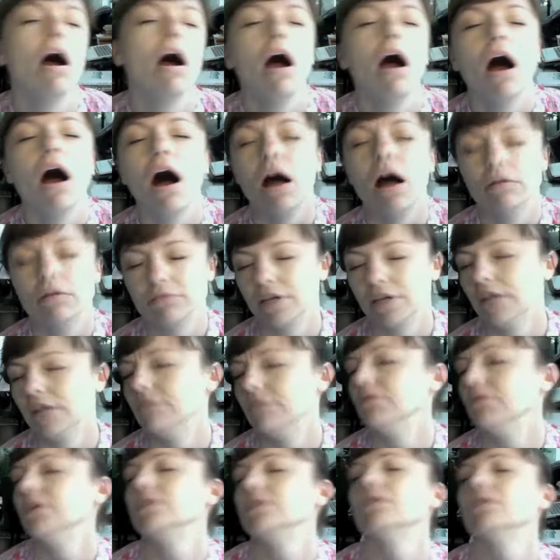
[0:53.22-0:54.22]
I'm gonna
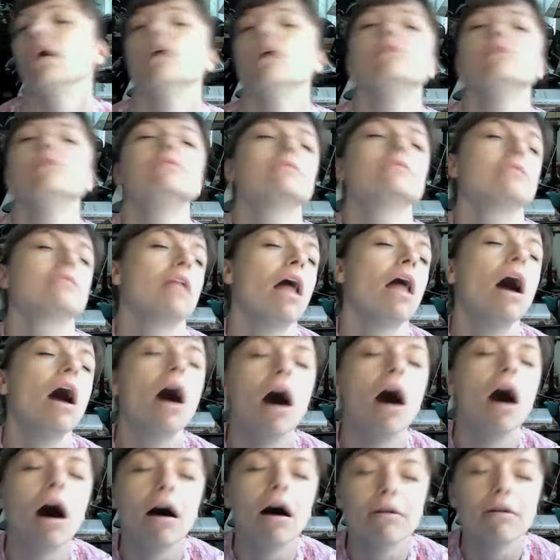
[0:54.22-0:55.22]
be so
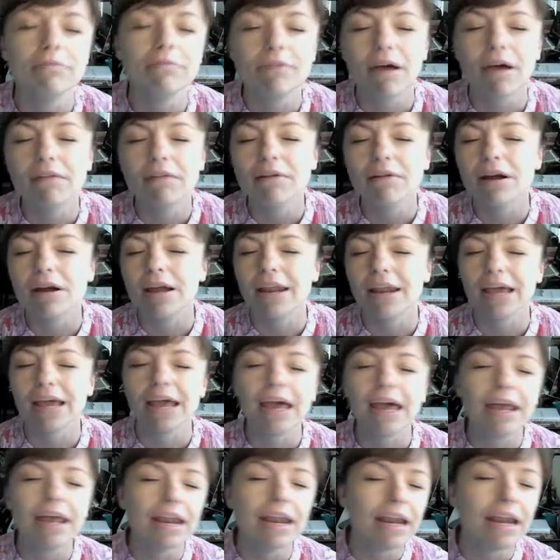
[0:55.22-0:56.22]
slow. I'm never gonna
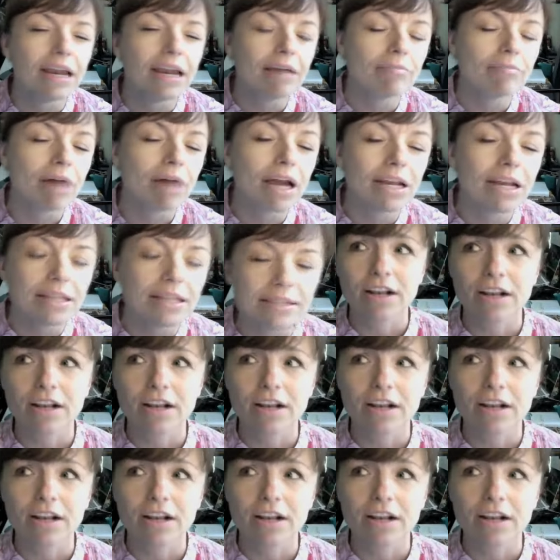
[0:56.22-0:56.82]
hit anybody.